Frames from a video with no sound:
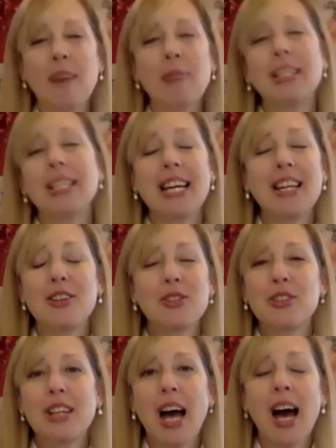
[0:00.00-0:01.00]
I mean, today
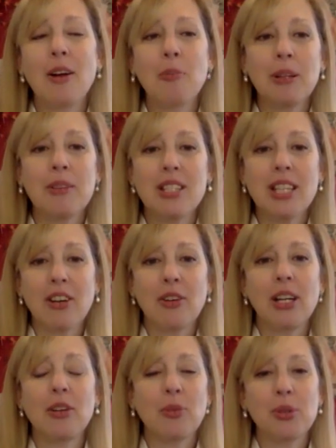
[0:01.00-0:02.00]
I don't believe in
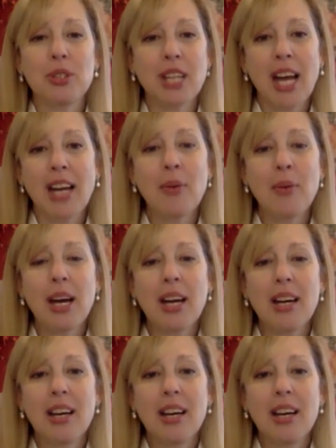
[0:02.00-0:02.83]
decorating rules anyway.